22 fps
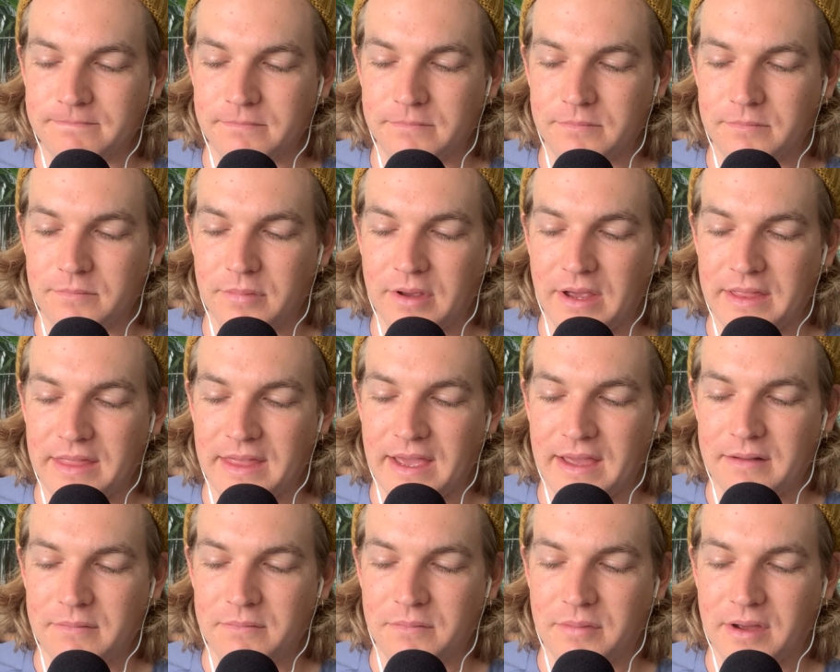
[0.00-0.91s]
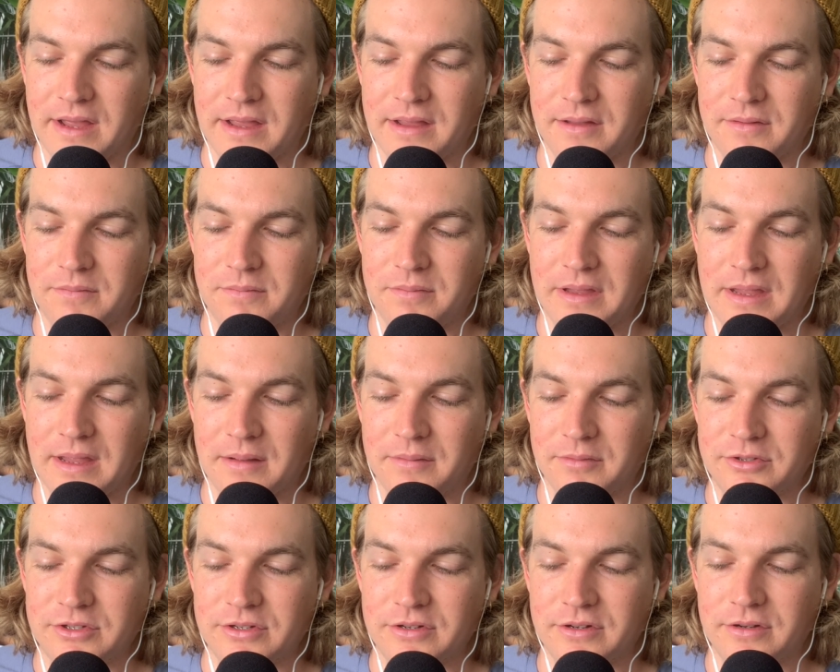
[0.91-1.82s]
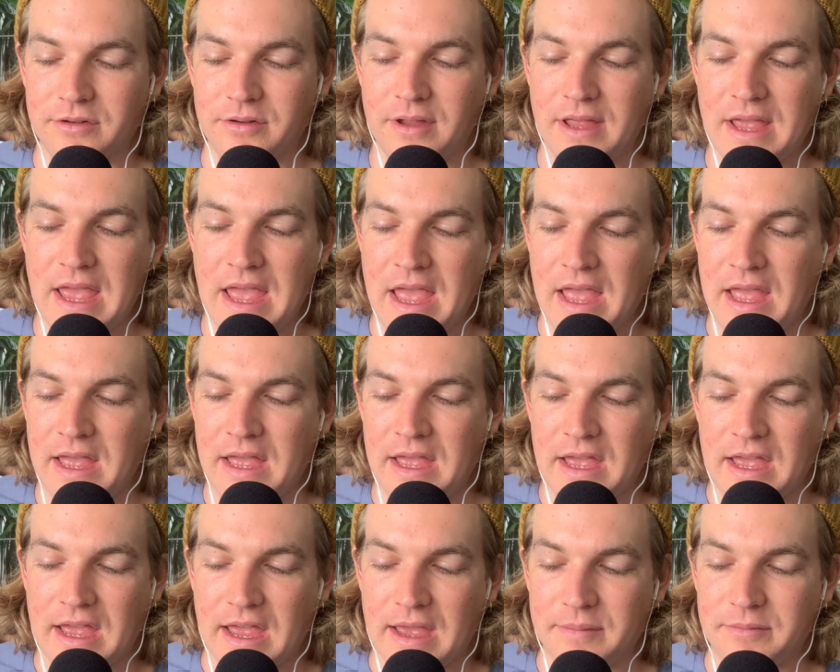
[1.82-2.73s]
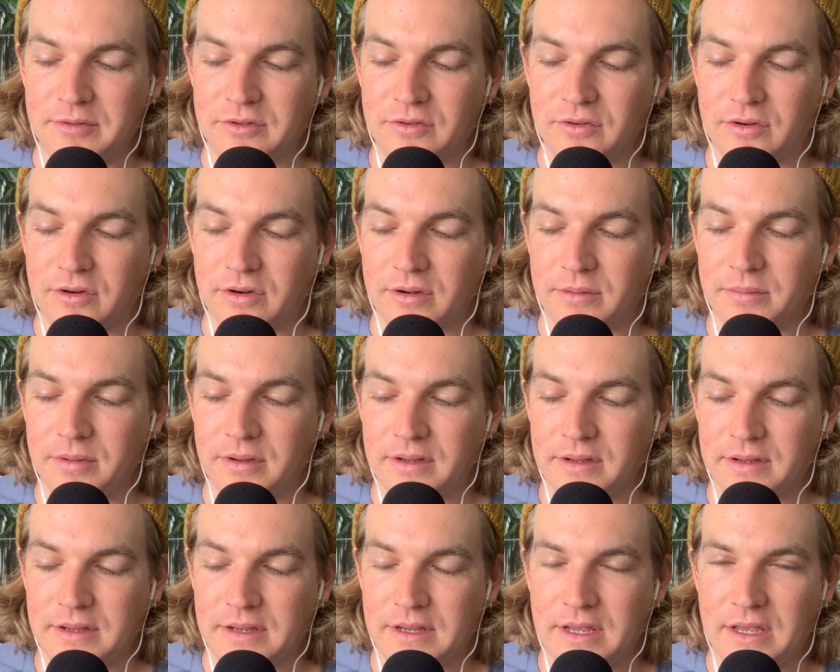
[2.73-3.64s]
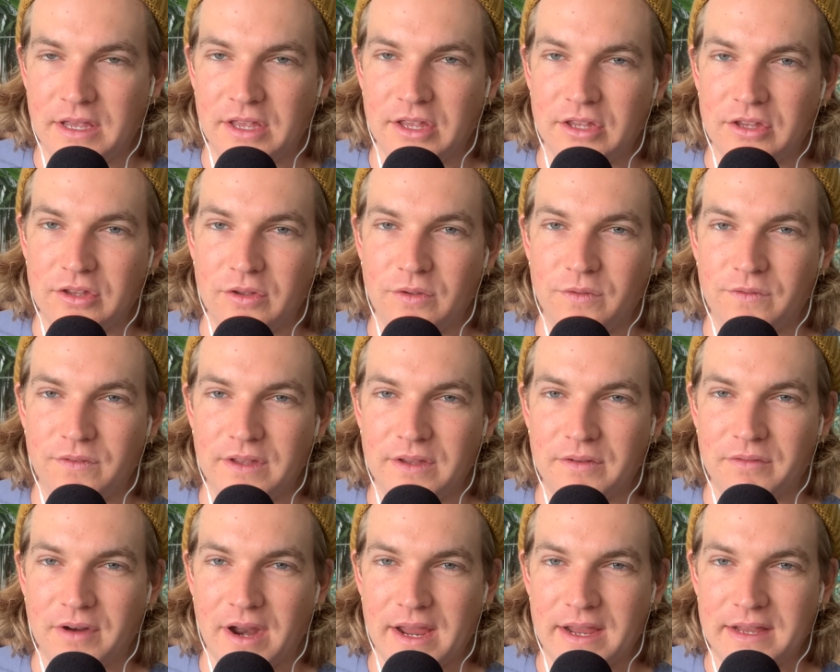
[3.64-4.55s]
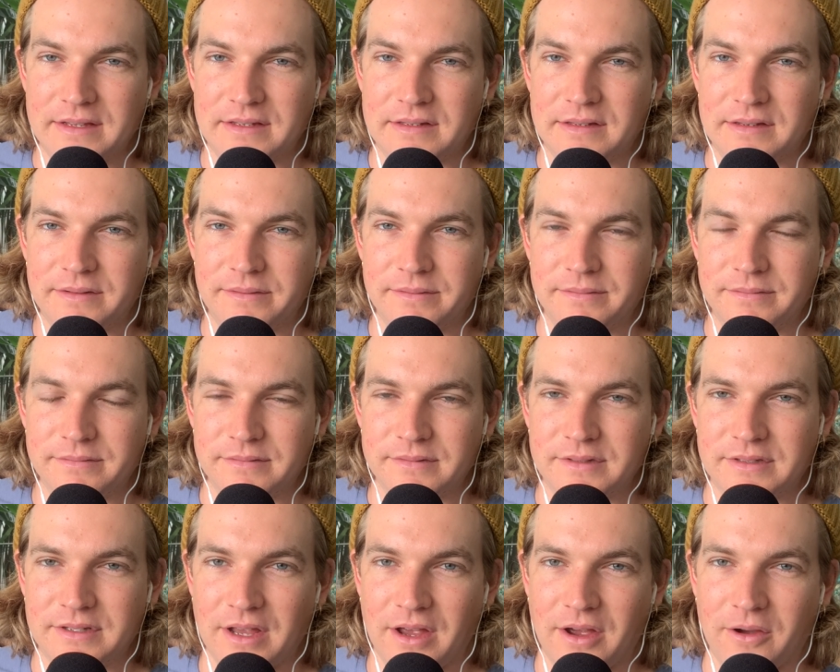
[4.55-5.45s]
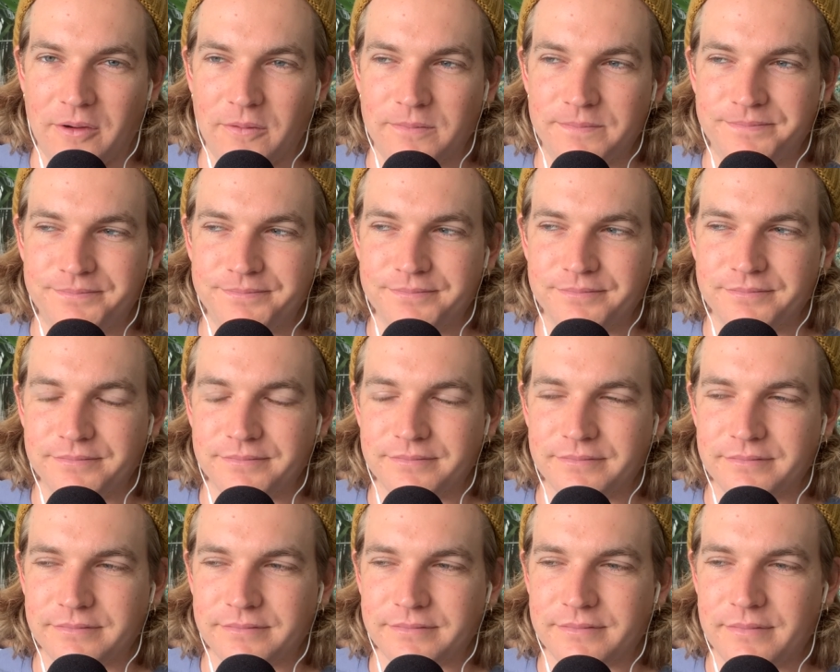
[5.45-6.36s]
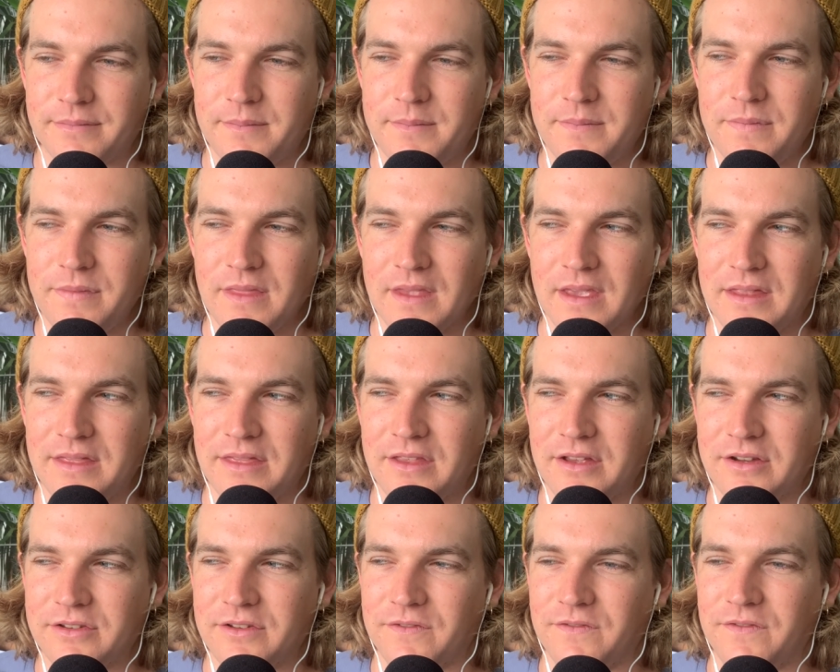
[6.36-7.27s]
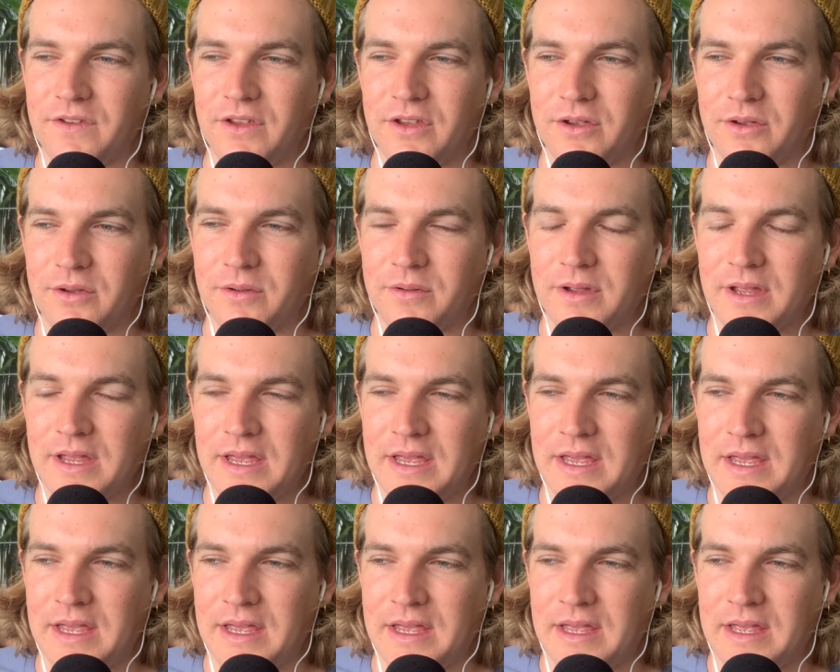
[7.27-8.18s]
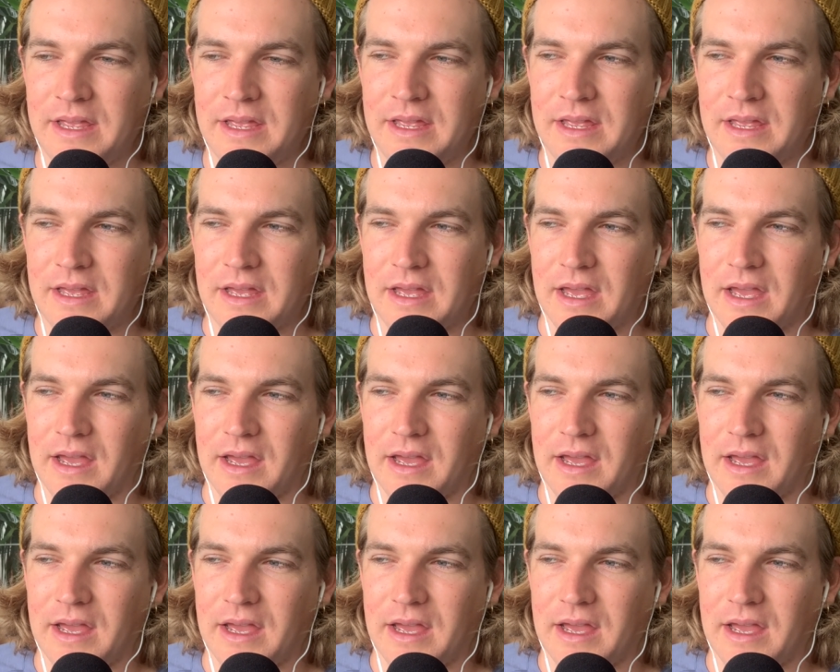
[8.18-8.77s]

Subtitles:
by being able to absorb UV rays. So there's a few in